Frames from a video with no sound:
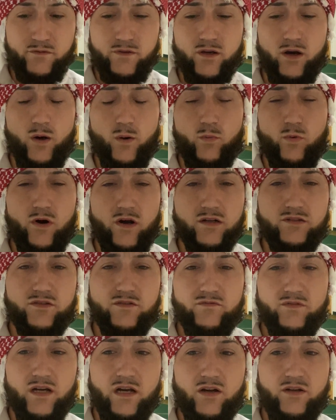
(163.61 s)
we all walked
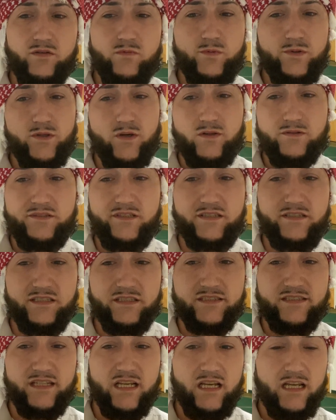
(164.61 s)
around and we did
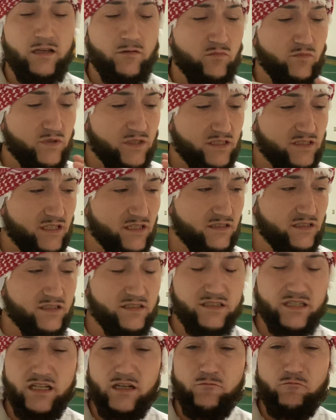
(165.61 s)
the
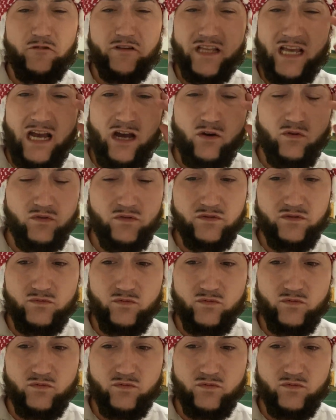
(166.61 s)
same without